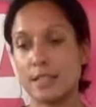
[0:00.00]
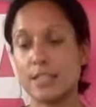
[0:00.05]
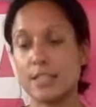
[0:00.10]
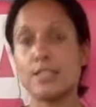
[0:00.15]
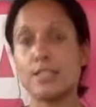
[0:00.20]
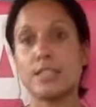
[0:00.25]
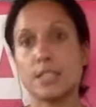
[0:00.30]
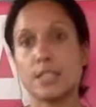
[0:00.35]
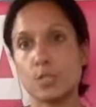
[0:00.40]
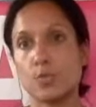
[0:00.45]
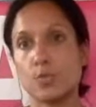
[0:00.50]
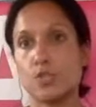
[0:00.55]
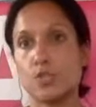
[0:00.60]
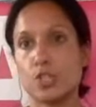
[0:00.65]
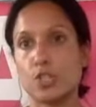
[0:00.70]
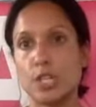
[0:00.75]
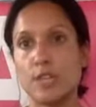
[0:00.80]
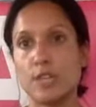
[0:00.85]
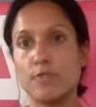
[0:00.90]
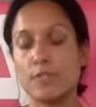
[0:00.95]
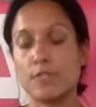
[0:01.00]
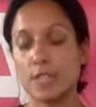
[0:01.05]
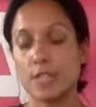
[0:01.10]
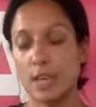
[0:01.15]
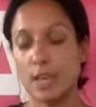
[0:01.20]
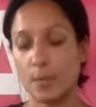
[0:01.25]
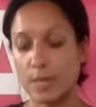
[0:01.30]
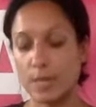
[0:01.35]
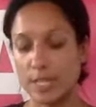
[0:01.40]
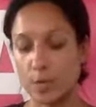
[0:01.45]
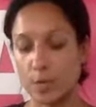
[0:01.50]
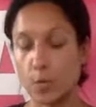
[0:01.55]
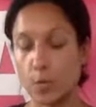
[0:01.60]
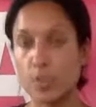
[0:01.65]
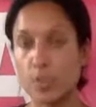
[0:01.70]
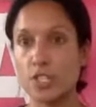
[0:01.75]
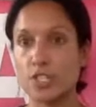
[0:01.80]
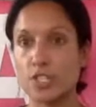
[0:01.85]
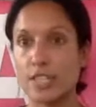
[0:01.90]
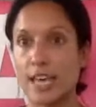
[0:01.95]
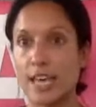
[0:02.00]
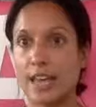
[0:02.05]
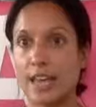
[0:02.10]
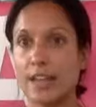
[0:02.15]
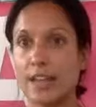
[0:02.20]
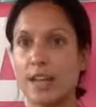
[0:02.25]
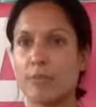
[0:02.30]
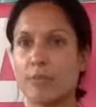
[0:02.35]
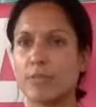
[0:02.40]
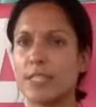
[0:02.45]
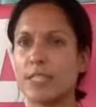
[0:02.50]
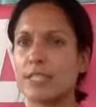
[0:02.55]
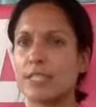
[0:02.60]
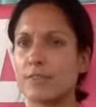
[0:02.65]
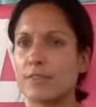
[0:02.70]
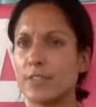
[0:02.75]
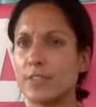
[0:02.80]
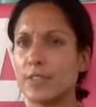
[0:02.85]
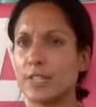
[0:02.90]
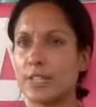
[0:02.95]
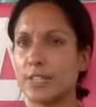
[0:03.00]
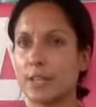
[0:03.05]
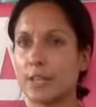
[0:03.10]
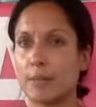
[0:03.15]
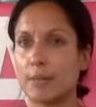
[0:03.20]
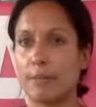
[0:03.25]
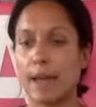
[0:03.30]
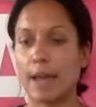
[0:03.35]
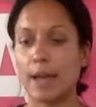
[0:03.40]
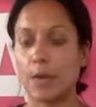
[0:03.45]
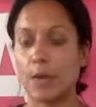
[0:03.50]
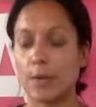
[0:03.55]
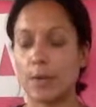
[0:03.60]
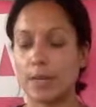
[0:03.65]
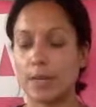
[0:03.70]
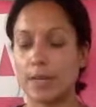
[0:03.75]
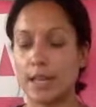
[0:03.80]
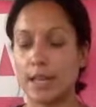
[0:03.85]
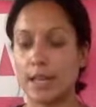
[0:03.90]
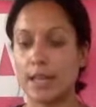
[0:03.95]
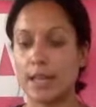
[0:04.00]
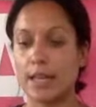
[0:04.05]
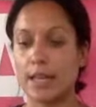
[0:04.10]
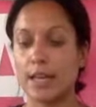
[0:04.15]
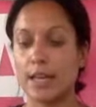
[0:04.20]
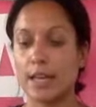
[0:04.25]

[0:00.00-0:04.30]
these things will shift, and we can wish that pleasant feeling to come back one day.